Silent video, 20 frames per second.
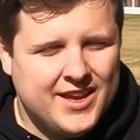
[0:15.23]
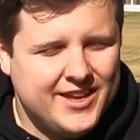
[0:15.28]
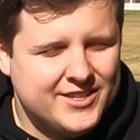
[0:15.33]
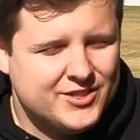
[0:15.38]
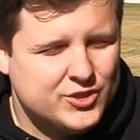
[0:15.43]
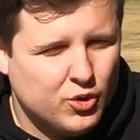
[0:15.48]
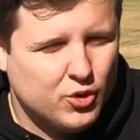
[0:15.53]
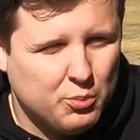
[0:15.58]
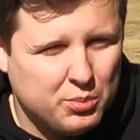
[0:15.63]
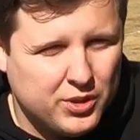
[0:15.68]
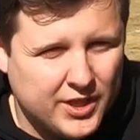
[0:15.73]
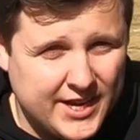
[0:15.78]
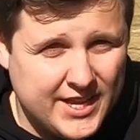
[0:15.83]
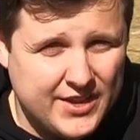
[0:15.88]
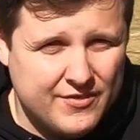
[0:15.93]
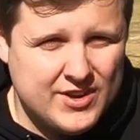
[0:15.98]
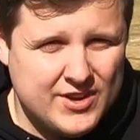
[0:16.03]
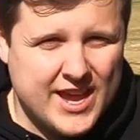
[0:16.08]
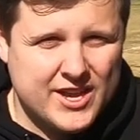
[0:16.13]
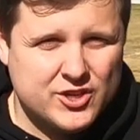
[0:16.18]
It saw
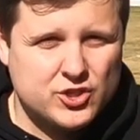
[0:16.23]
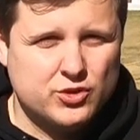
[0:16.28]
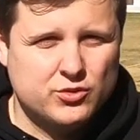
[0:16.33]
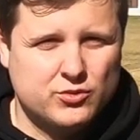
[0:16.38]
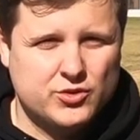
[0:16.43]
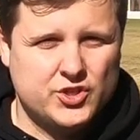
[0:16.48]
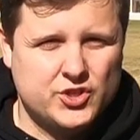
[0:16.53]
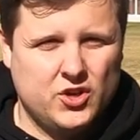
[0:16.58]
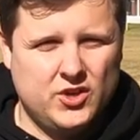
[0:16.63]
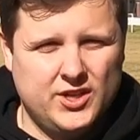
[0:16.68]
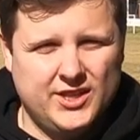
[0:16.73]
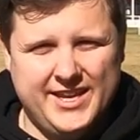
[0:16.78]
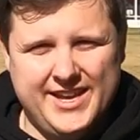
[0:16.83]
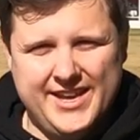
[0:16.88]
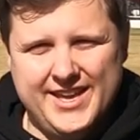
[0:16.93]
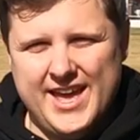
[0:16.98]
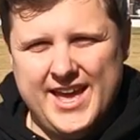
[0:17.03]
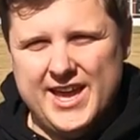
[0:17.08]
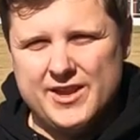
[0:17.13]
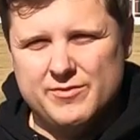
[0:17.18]
plenty of National Soccer
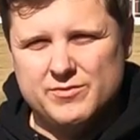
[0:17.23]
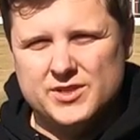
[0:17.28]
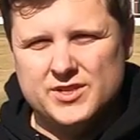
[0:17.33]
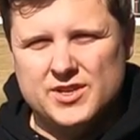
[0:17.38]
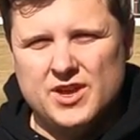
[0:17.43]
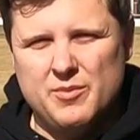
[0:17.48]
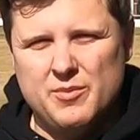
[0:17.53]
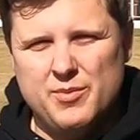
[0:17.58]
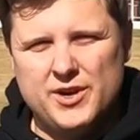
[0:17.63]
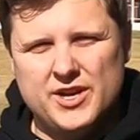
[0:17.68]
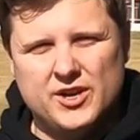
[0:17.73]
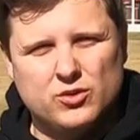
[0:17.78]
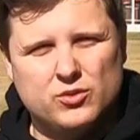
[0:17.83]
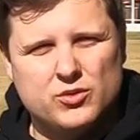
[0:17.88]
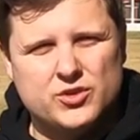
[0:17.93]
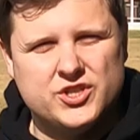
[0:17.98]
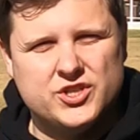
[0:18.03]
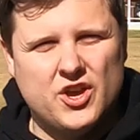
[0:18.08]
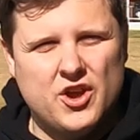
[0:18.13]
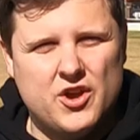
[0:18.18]
League games, but it
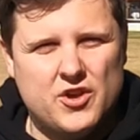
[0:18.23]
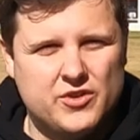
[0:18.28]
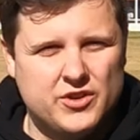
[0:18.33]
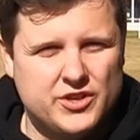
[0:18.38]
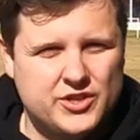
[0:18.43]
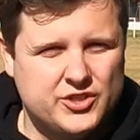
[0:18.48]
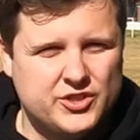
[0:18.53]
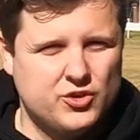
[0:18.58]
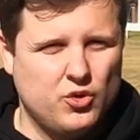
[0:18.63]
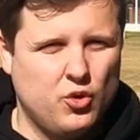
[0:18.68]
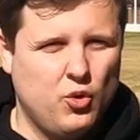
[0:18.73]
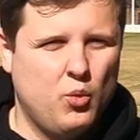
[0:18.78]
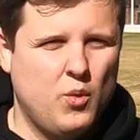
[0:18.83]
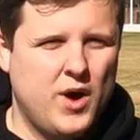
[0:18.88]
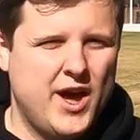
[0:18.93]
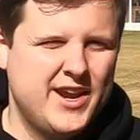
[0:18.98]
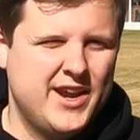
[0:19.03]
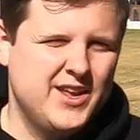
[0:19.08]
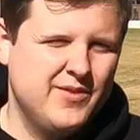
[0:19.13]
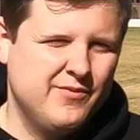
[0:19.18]
also saw
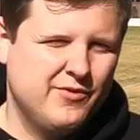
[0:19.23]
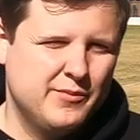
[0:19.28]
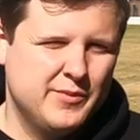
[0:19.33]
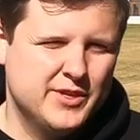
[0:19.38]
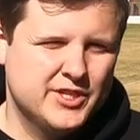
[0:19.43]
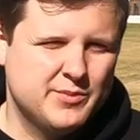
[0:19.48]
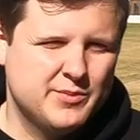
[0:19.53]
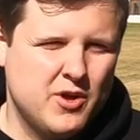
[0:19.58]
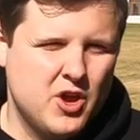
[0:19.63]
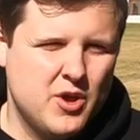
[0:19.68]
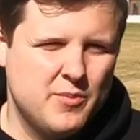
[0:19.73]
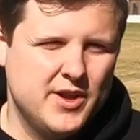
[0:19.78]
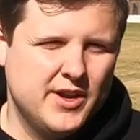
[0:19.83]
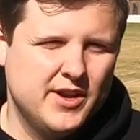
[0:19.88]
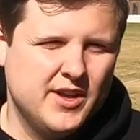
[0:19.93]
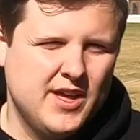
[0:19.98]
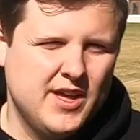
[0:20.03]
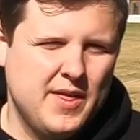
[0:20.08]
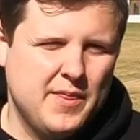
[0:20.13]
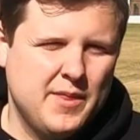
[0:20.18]
one infamous
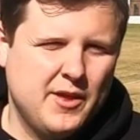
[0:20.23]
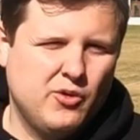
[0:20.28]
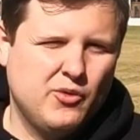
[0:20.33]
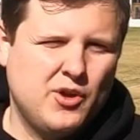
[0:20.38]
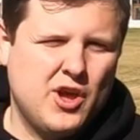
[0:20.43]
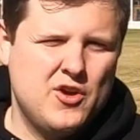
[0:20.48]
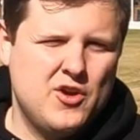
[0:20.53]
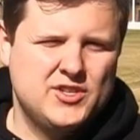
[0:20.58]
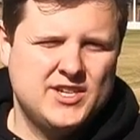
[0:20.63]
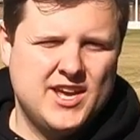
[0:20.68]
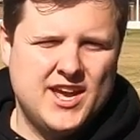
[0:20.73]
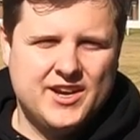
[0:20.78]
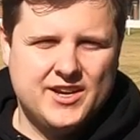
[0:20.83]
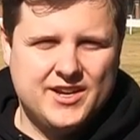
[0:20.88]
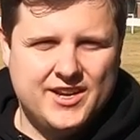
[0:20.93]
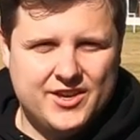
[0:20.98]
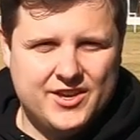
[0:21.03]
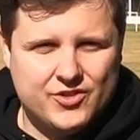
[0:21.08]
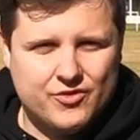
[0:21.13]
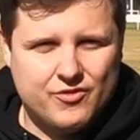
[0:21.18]
moment that'll go down
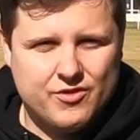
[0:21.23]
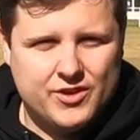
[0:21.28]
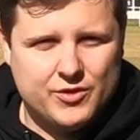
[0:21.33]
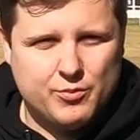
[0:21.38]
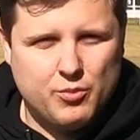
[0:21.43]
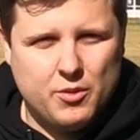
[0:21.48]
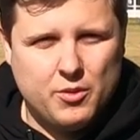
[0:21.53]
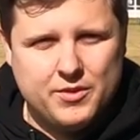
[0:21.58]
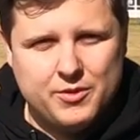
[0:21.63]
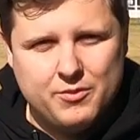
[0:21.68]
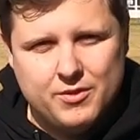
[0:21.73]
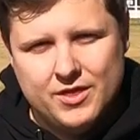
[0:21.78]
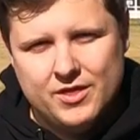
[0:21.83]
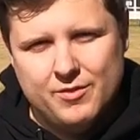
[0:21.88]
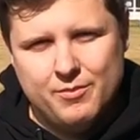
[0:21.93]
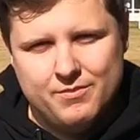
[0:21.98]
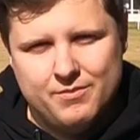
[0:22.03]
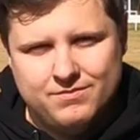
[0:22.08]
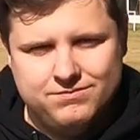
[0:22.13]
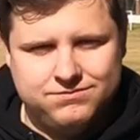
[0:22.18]
in history as probably one of
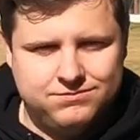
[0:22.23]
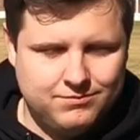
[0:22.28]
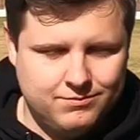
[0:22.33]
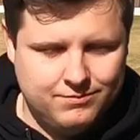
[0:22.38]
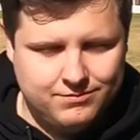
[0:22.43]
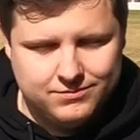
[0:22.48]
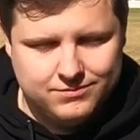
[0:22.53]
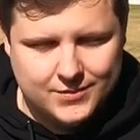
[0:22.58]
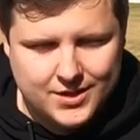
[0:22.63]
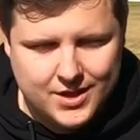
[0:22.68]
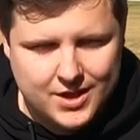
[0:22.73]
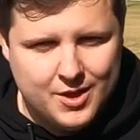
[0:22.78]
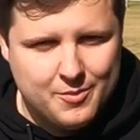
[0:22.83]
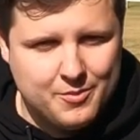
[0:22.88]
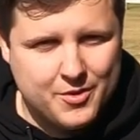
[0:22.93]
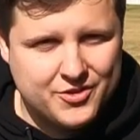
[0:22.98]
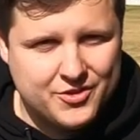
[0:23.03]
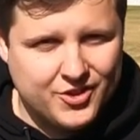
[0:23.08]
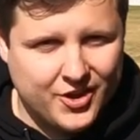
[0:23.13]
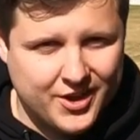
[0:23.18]
the
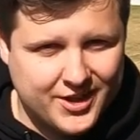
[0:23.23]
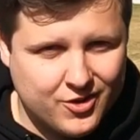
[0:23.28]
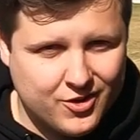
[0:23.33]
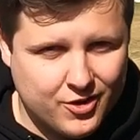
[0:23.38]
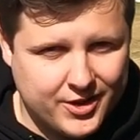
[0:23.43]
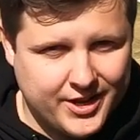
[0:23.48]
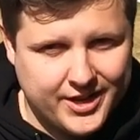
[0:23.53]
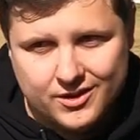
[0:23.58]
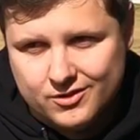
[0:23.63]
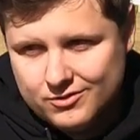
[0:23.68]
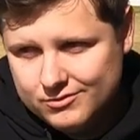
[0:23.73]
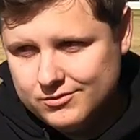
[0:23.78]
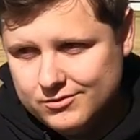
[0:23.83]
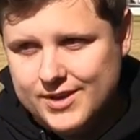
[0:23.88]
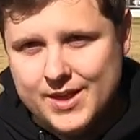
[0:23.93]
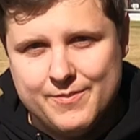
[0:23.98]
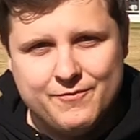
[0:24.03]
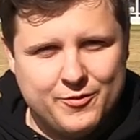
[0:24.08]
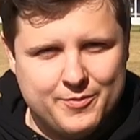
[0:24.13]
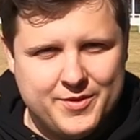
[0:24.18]
most iconic
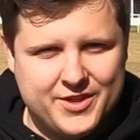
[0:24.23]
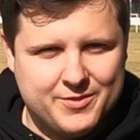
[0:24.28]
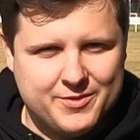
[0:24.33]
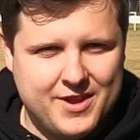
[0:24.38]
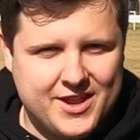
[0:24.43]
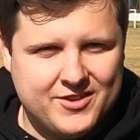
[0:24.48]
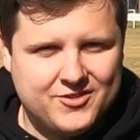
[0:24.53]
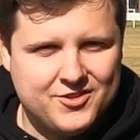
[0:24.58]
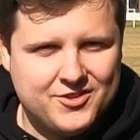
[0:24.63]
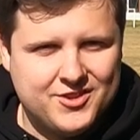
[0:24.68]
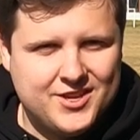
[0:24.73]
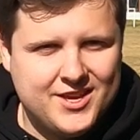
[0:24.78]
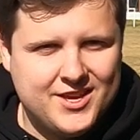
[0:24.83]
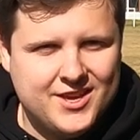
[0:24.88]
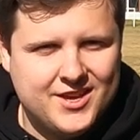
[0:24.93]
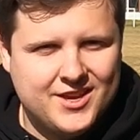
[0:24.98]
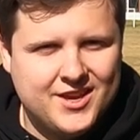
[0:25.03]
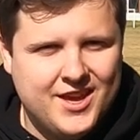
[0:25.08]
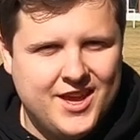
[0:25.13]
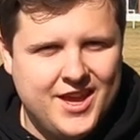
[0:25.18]
or infamous matches
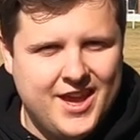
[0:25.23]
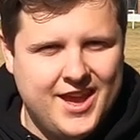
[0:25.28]
here